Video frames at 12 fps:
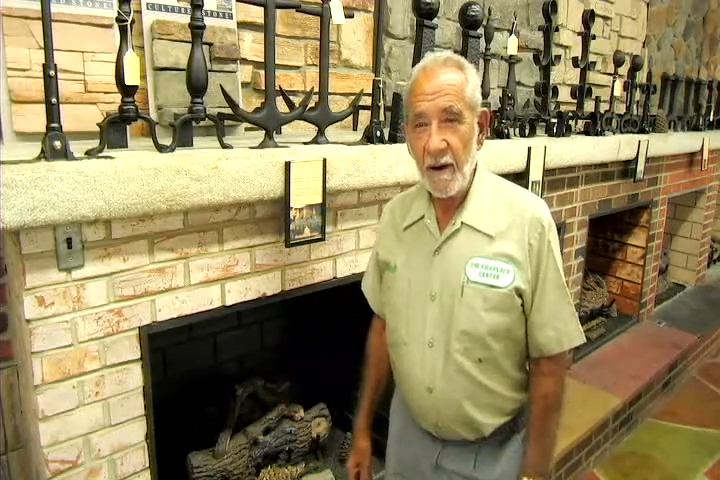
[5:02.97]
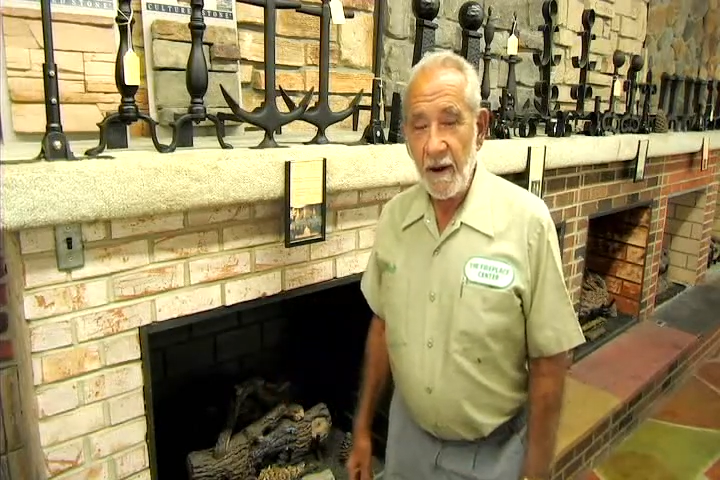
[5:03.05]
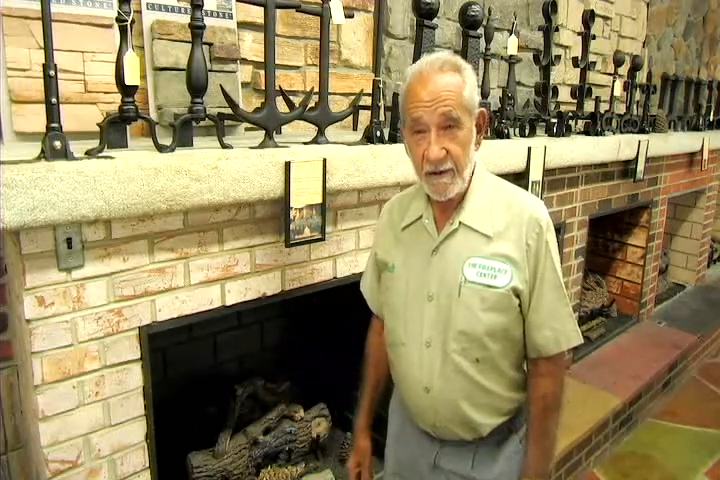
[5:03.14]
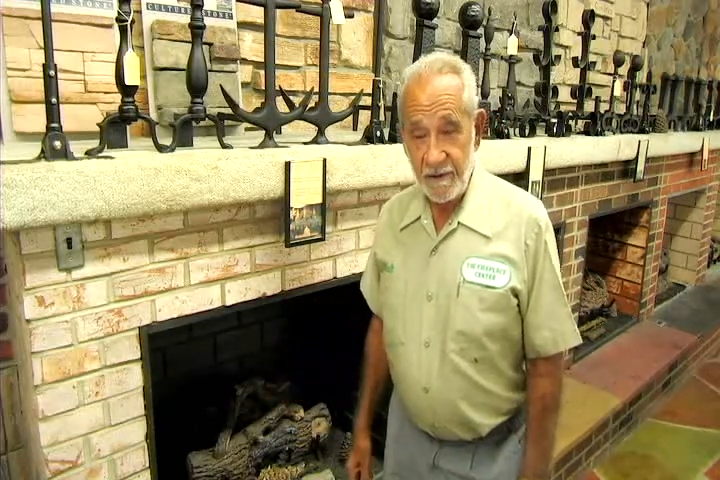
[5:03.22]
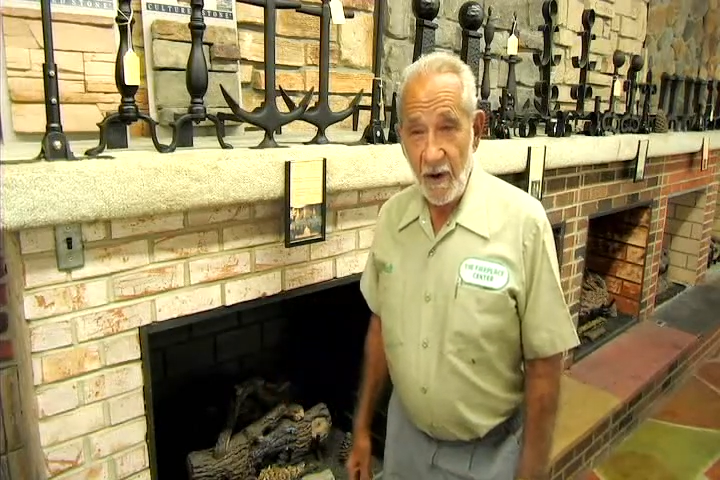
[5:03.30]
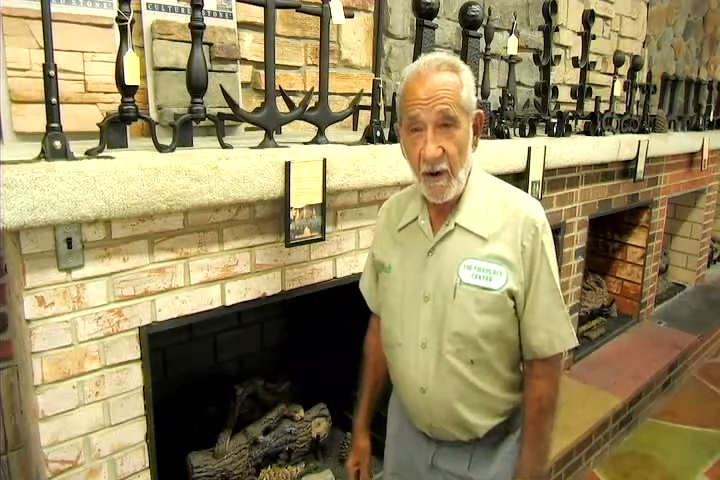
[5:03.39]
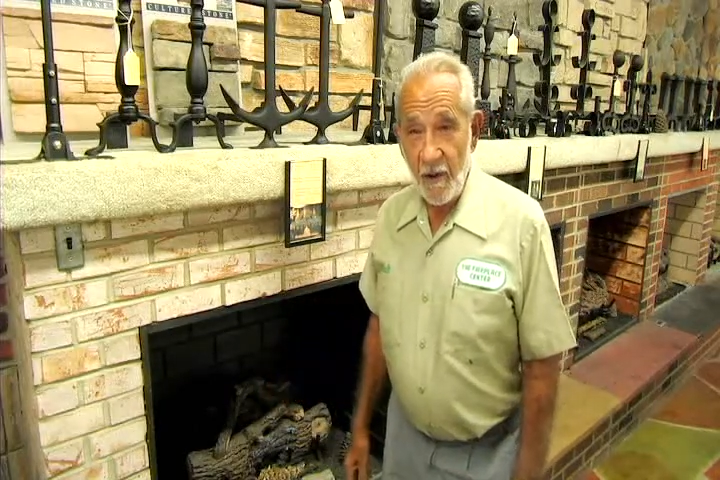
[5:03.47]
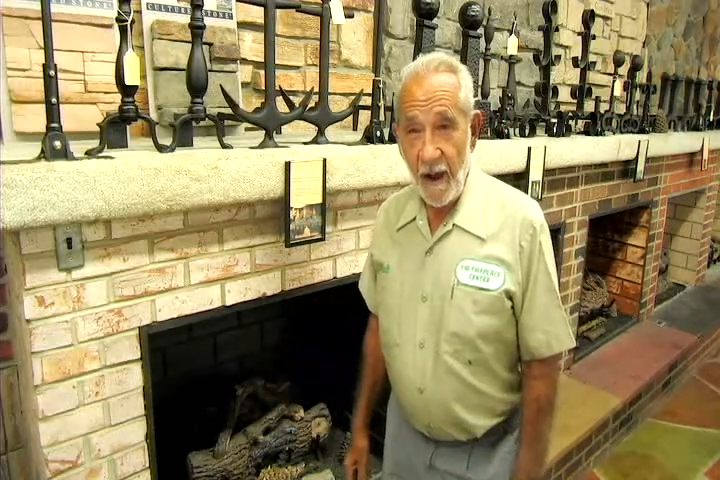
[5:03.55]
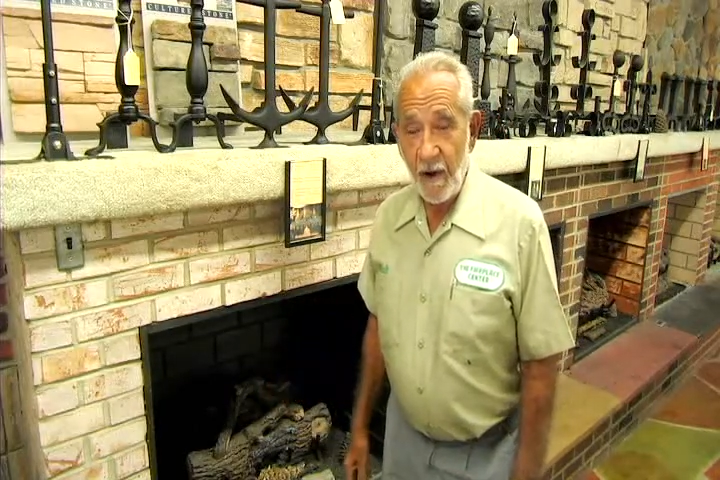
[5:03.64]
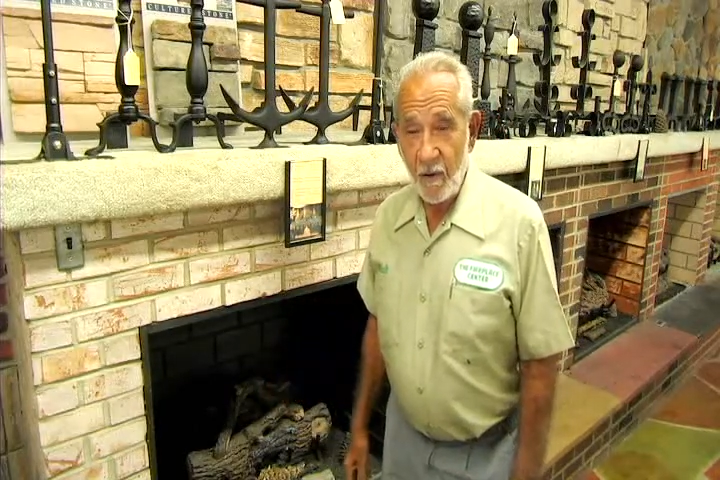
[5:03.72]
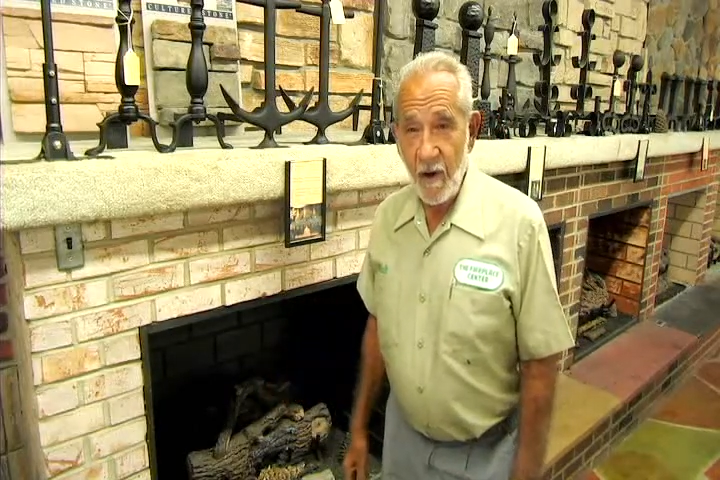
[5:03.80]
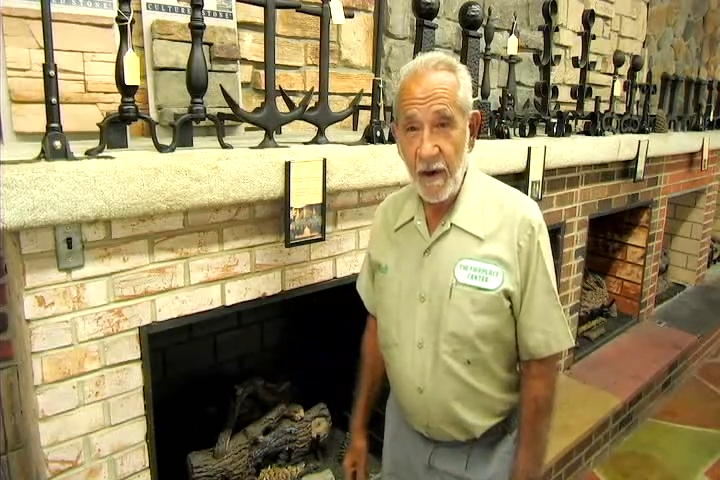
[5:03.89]
I saw
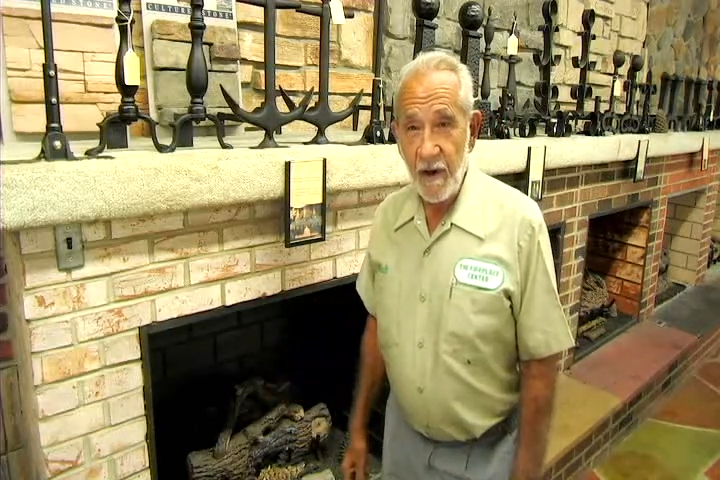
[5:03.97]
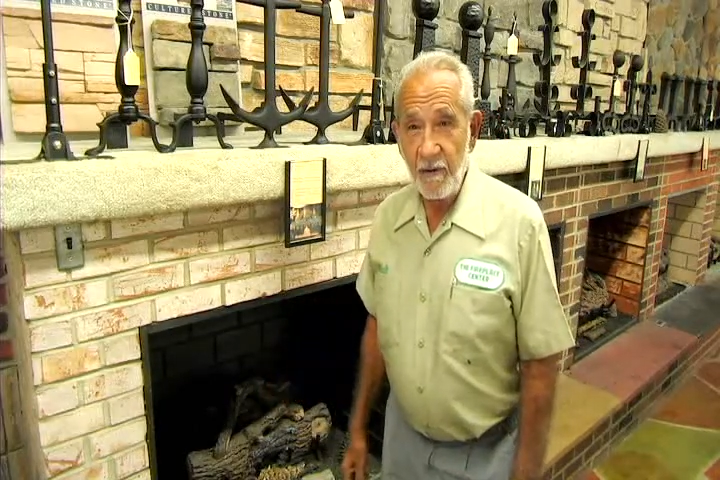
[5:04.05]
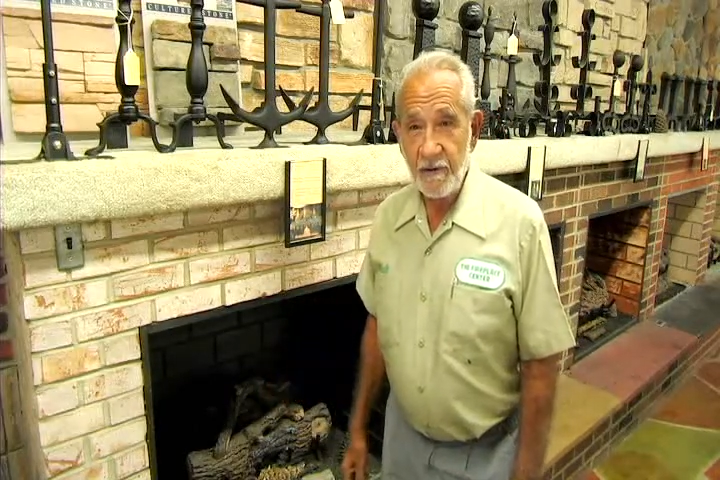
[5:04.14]
right quick he